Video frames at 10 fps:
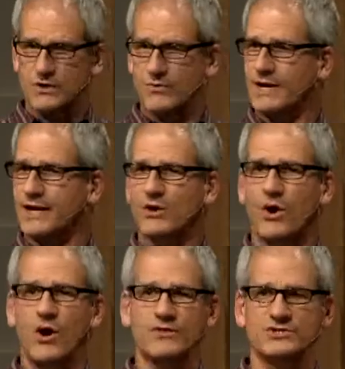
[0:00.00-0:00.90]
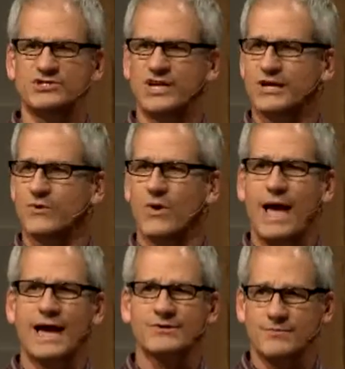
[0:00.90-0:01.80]
on what I'd call the general
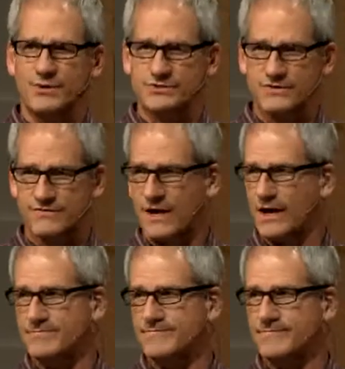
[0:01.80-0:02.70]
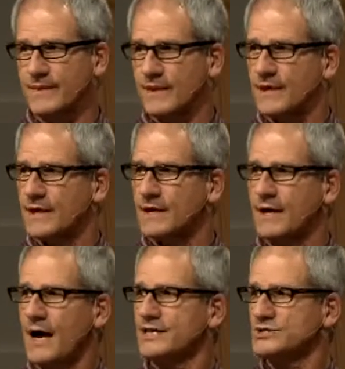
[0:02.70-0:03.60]
attributes of God.
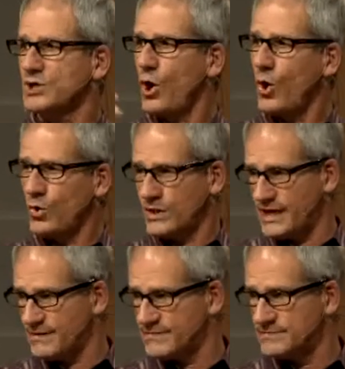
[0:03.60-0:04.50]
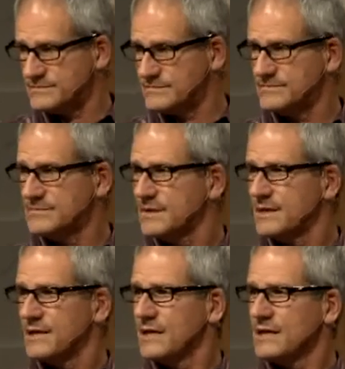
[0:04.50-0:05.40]
God is holy.
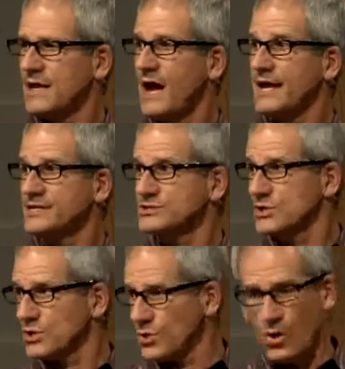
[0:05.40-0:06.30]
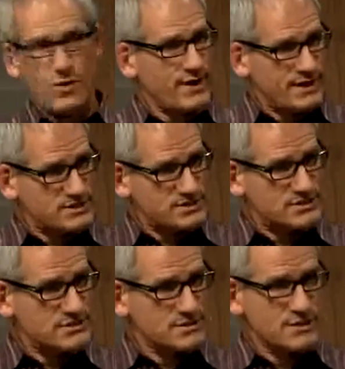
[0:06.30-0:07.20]
God is
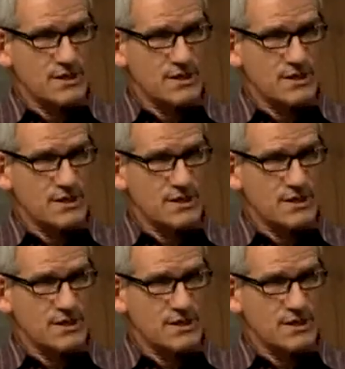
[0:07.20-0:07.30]
glorious.